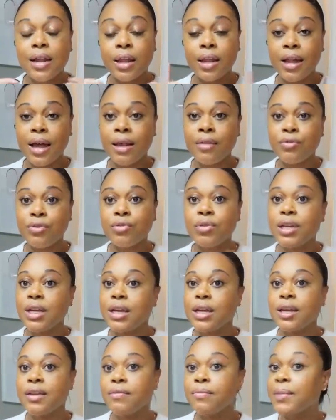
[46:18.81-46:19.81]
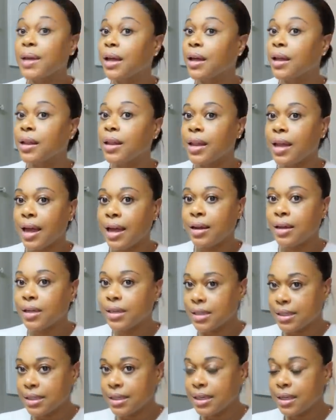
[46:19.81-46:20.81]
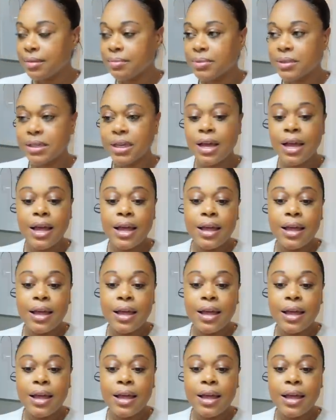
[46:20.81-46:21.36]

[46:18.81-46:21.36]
a lot of you did give me a lot of good tips